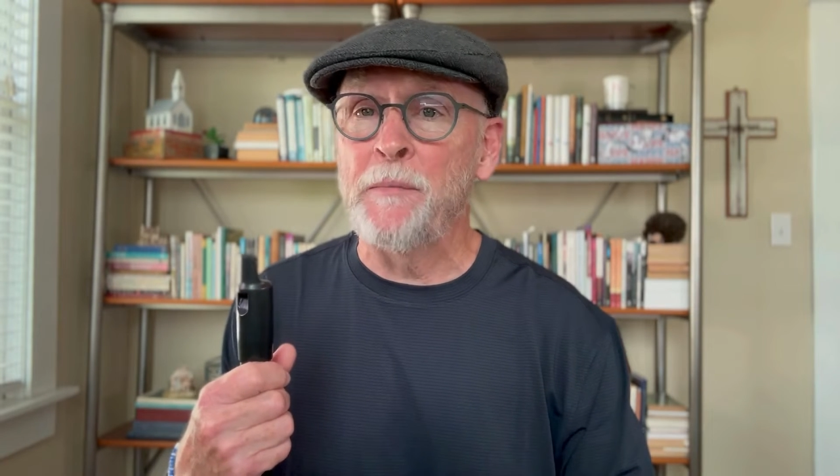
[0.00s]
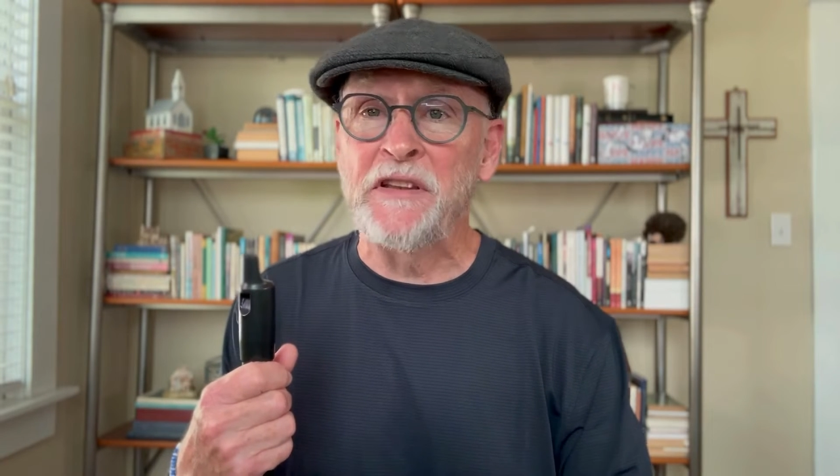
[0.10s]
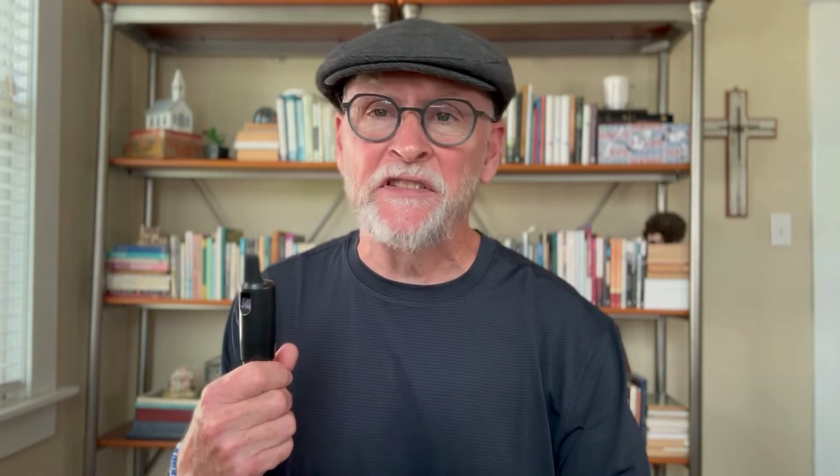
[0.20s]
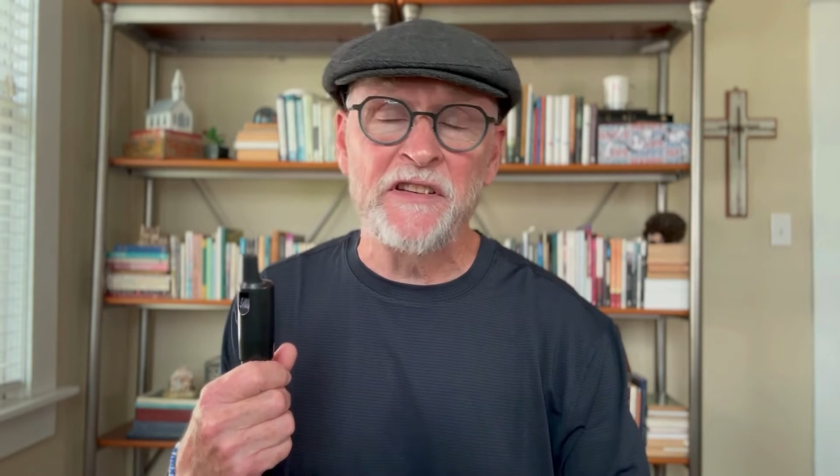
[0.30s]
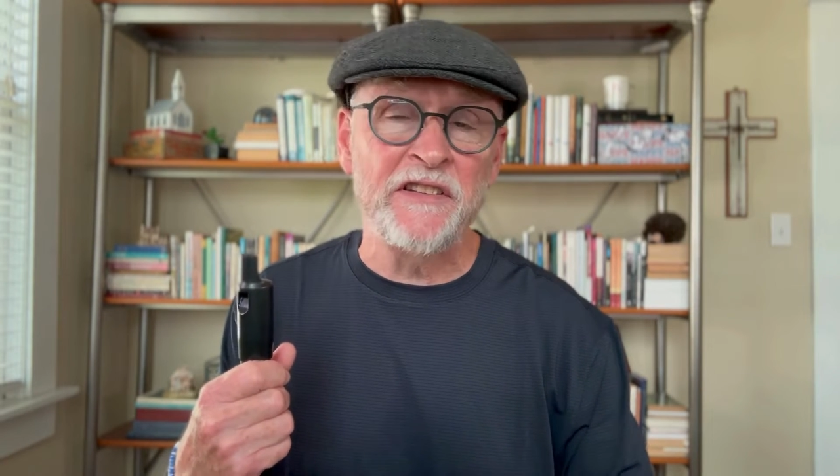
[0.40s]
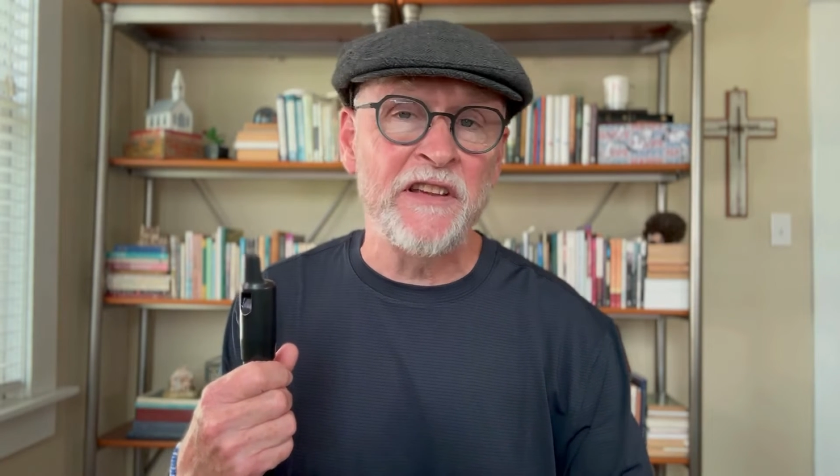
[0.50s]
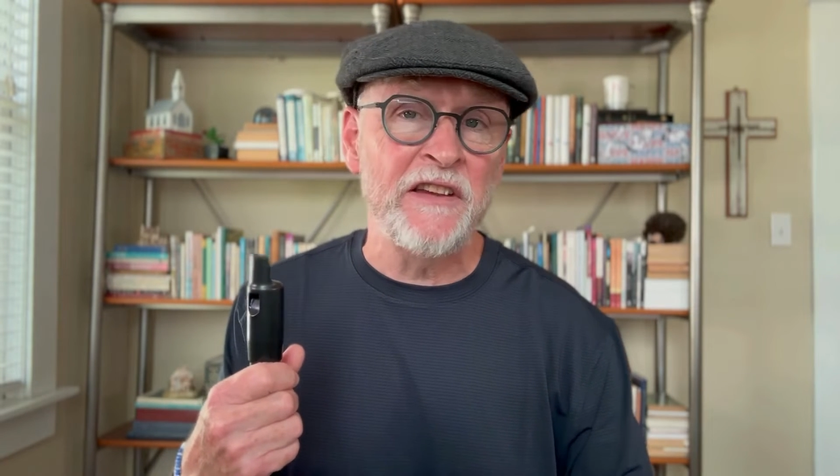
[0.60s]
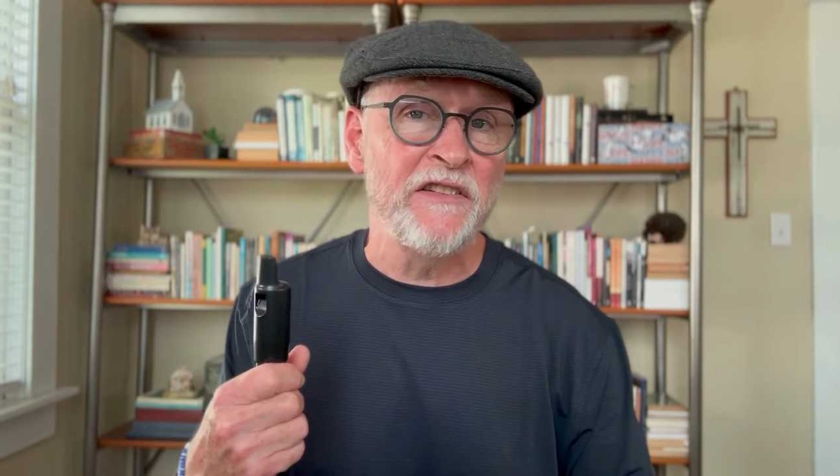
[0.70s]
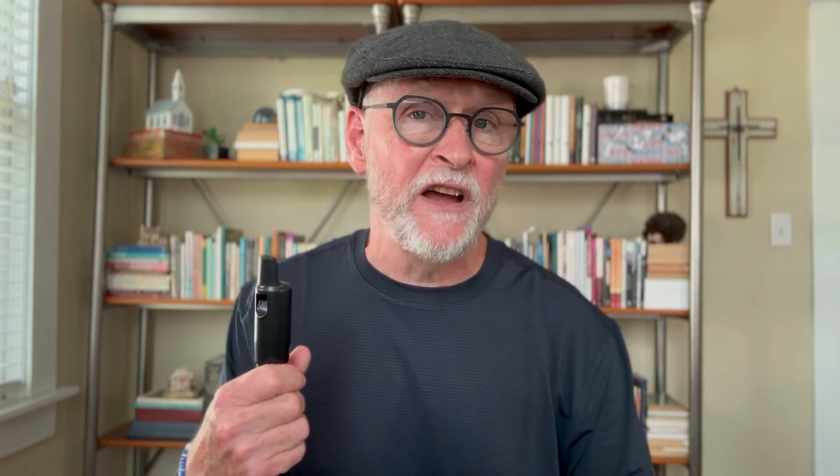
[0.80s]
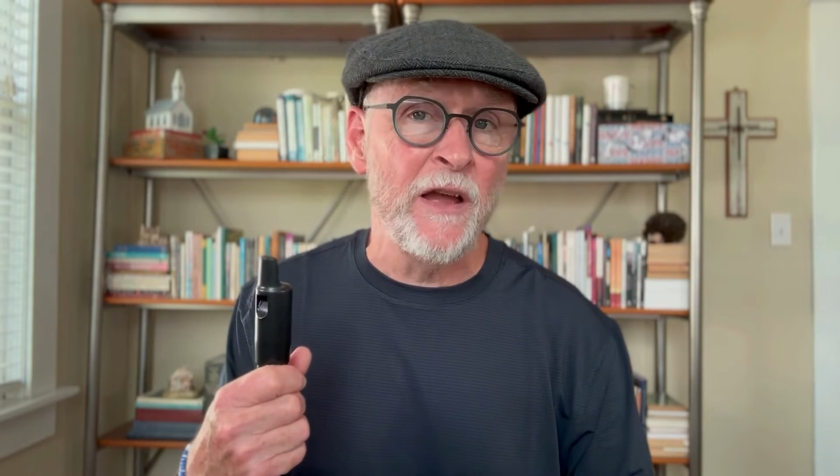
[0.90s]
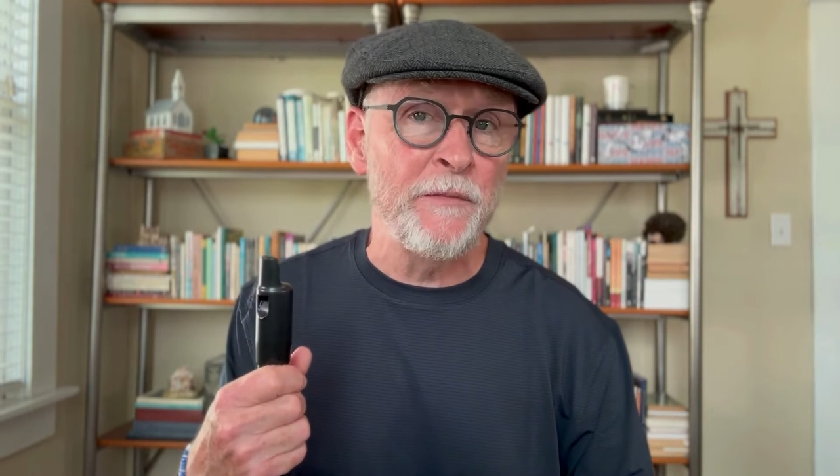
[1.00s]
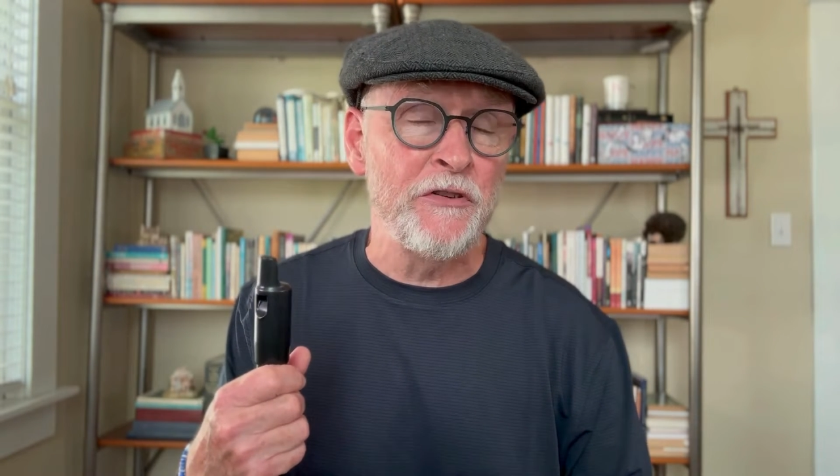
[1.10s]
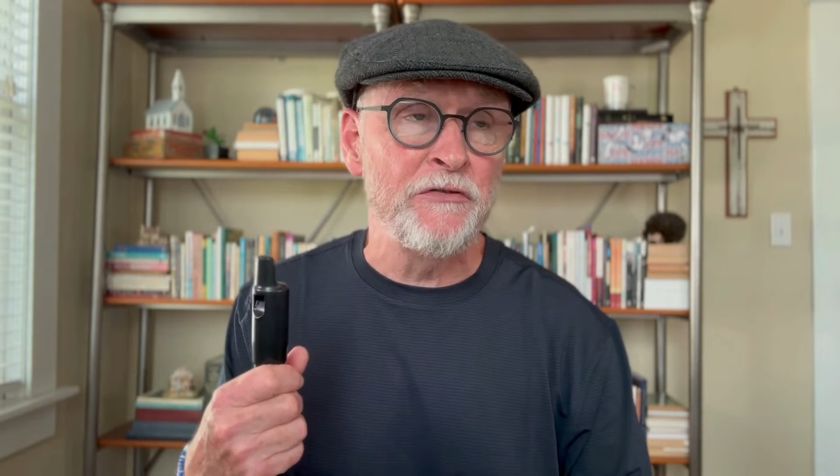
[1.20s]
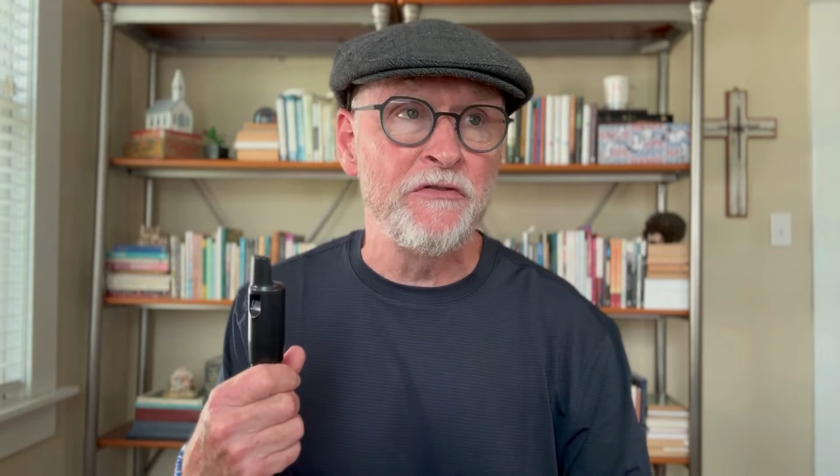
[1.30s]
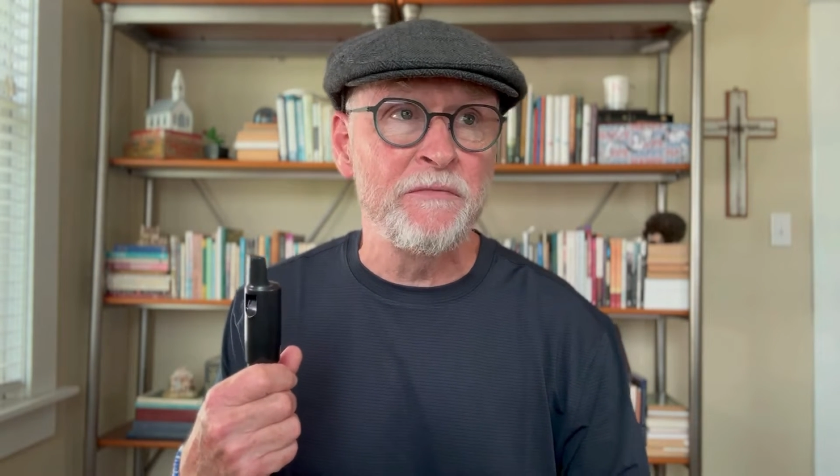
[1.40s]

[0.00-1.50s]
it in 6/8 time, you're